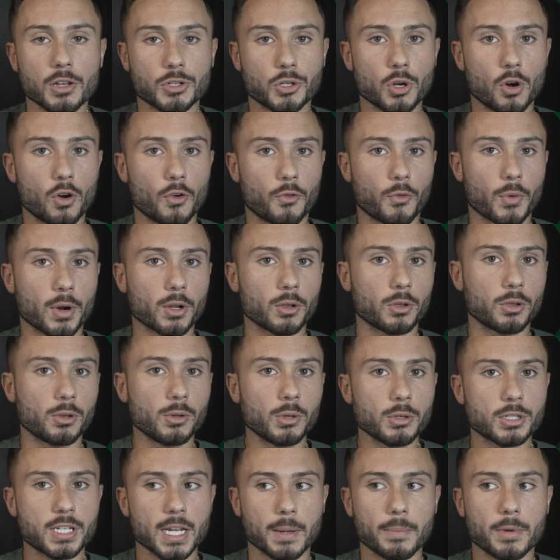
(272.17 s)
So if we're
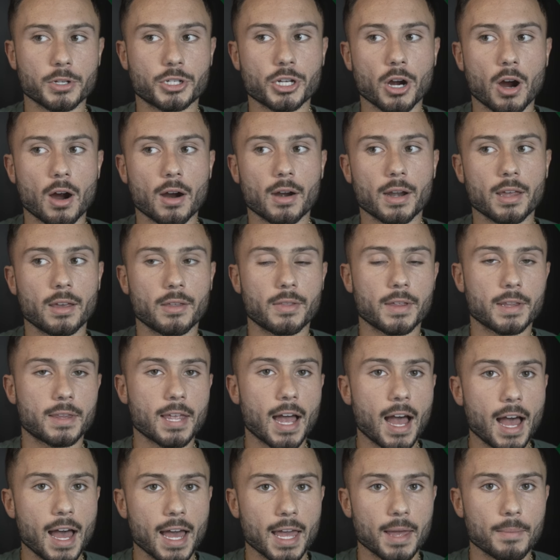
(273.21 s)
losing majority of the
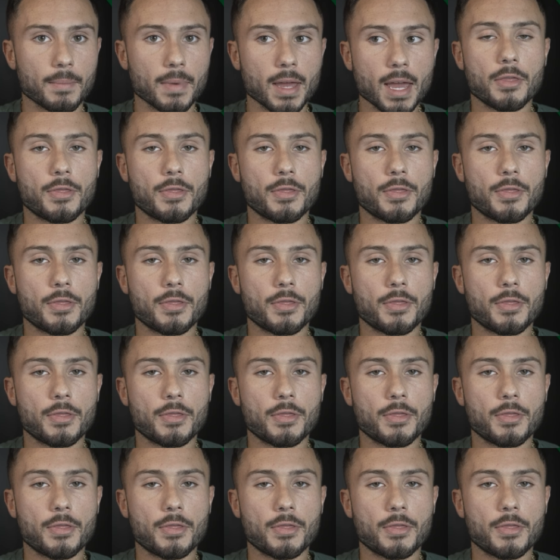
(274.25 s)
time,